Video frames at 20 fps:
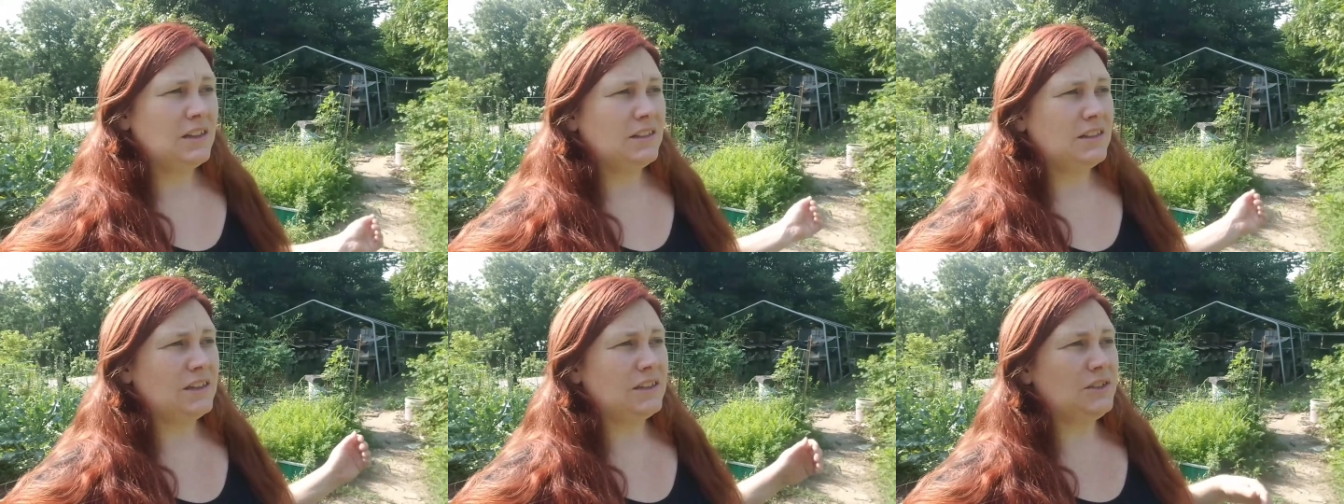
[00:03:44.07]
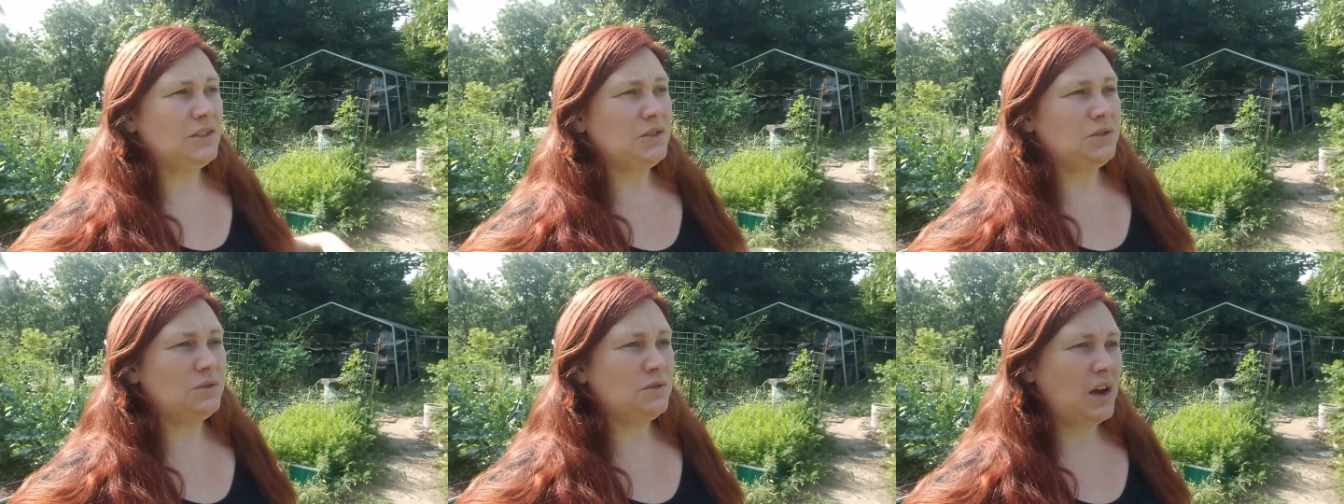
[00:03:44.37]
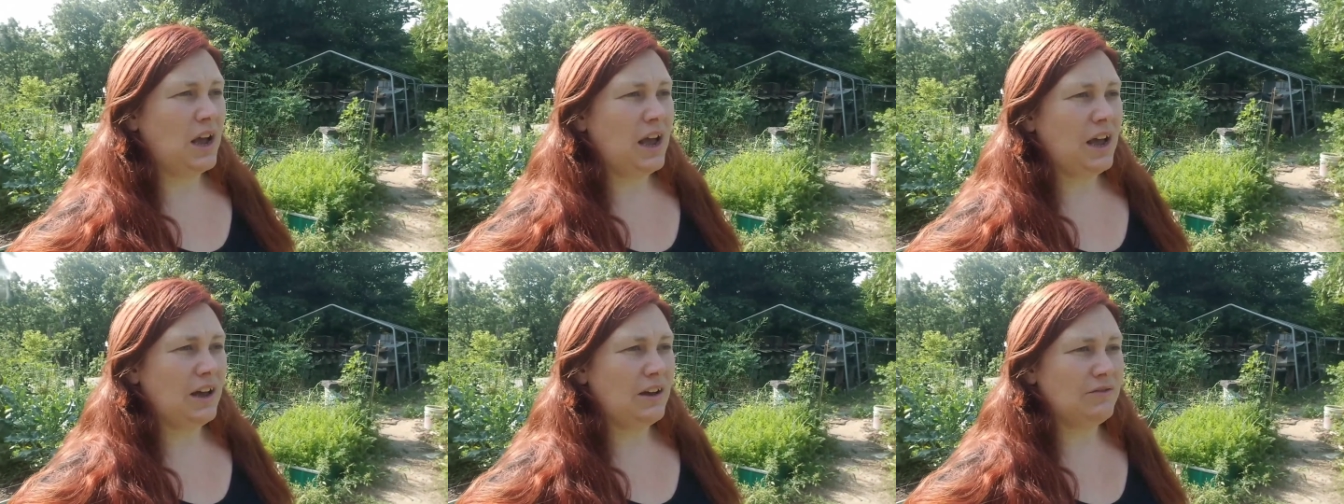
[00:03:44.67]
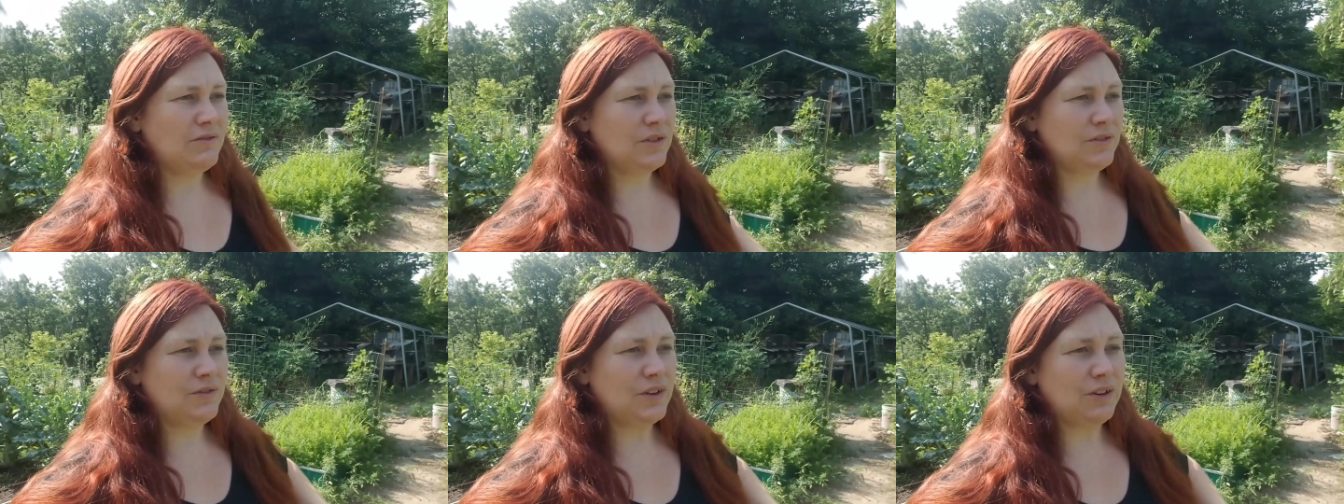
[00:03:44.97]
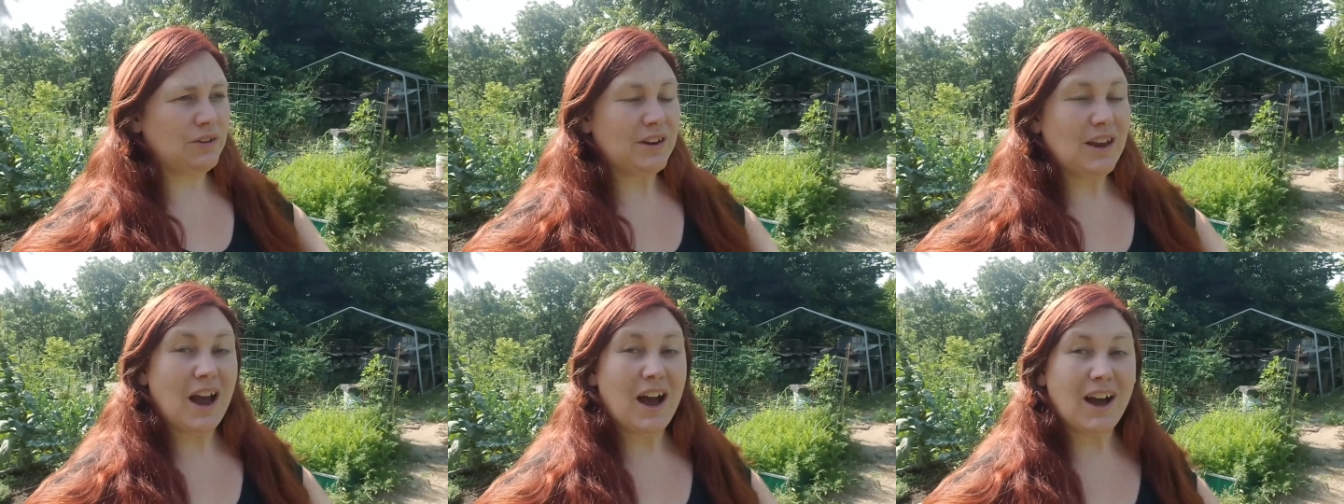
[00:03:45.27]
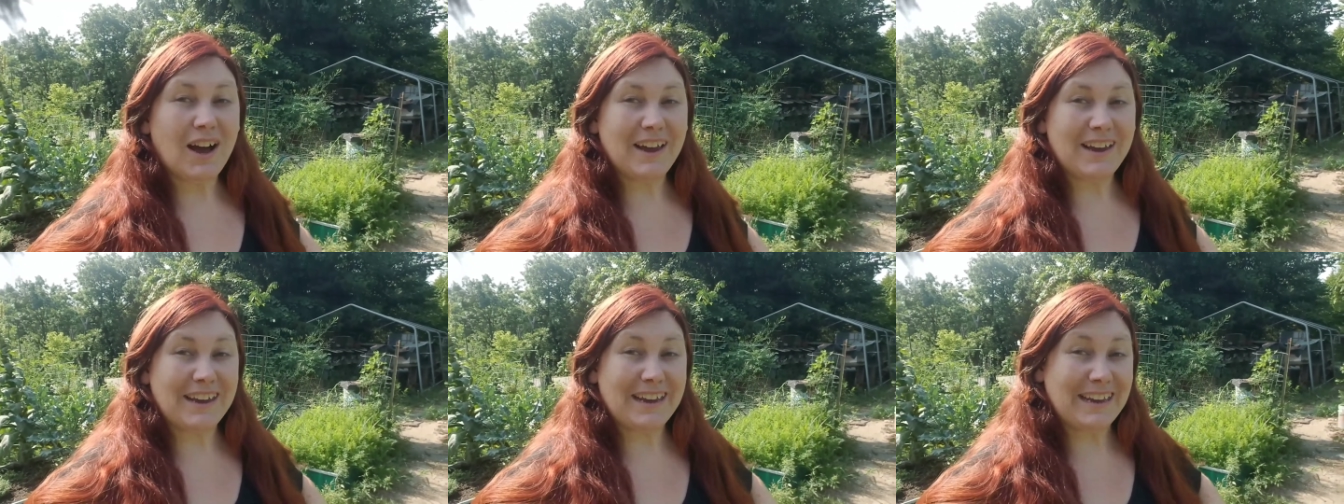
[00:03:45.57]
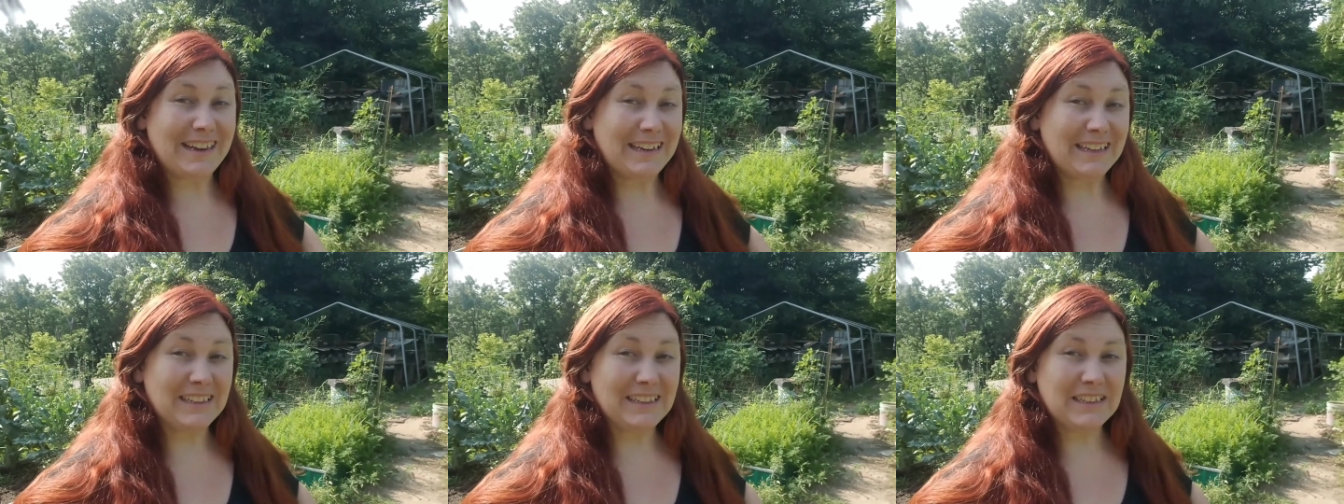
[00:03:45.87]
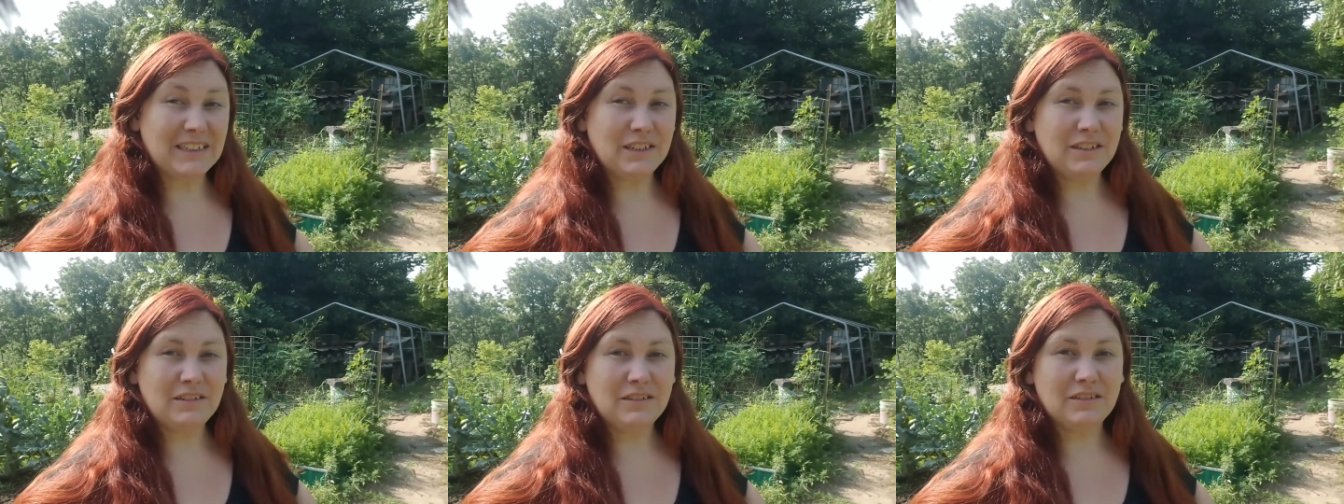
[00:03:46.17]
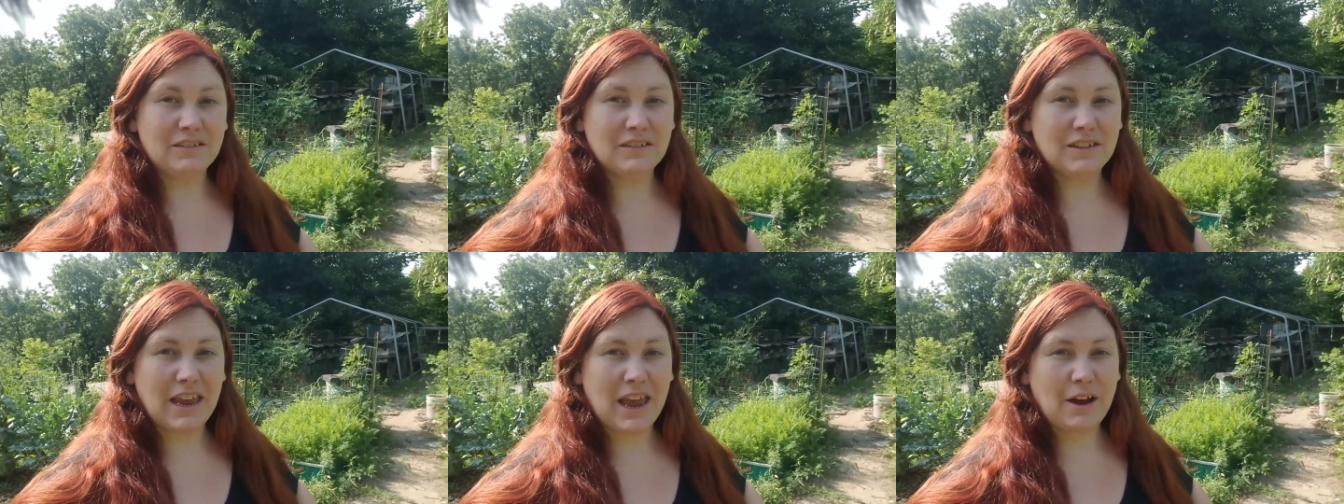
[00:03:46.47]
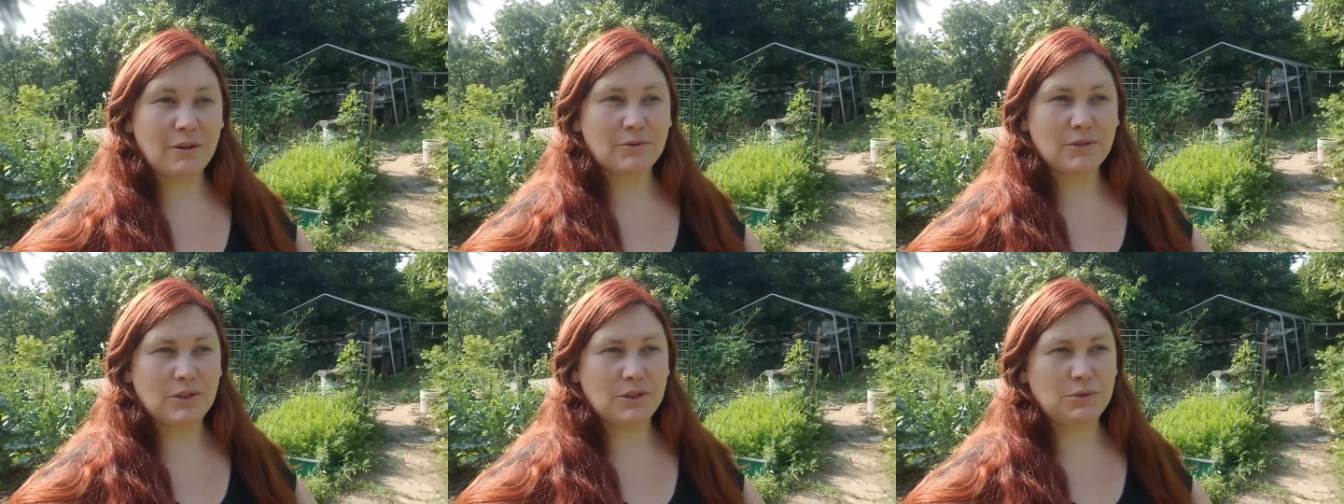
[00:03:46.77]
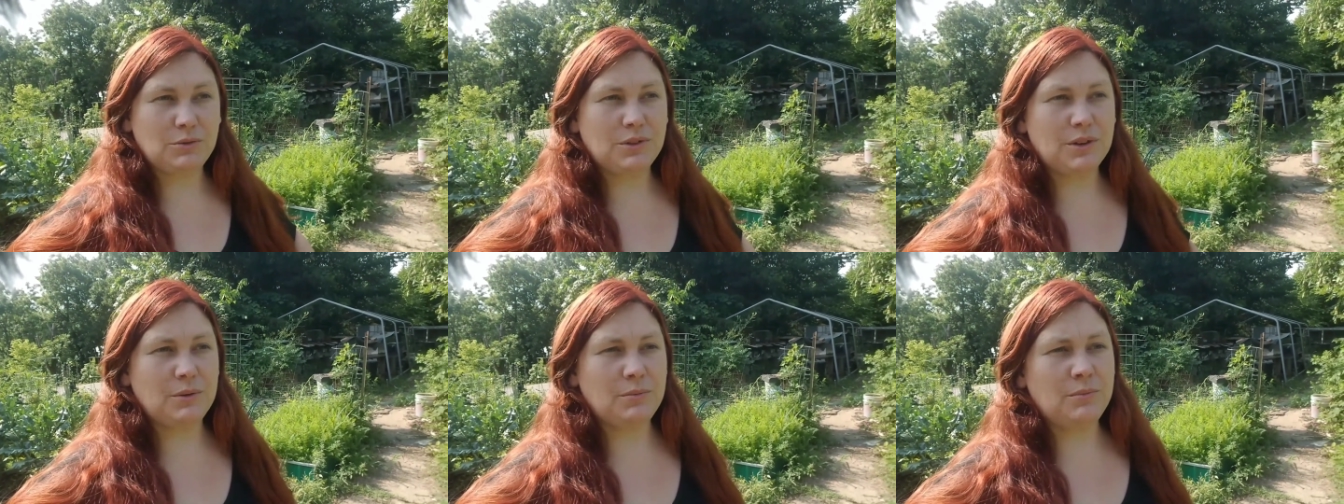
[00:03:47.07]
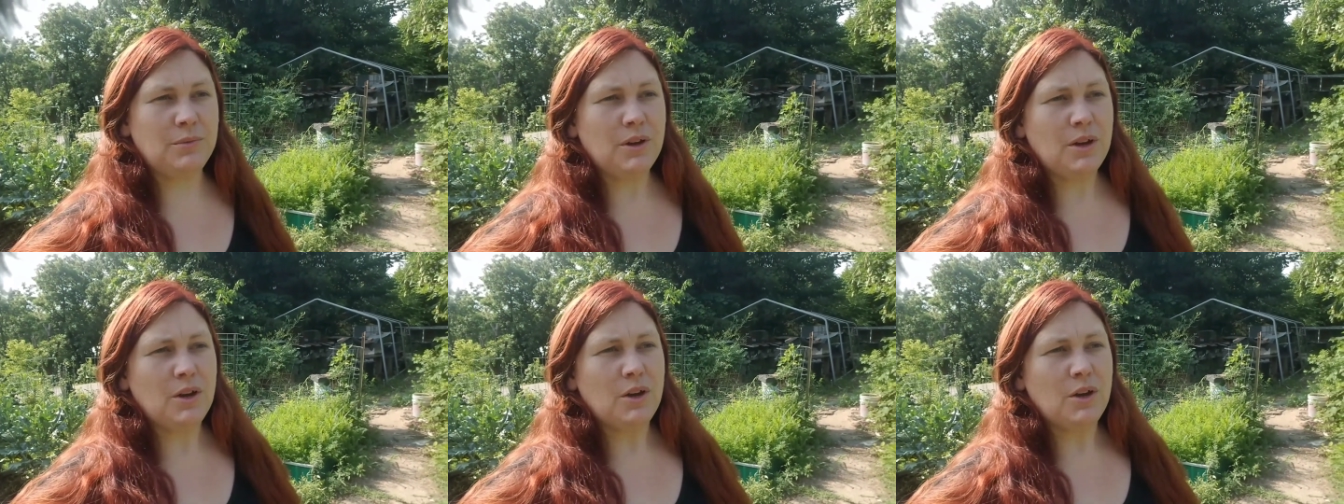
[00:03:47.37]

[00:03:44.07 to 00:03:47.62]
They do have a very high inulin count to them,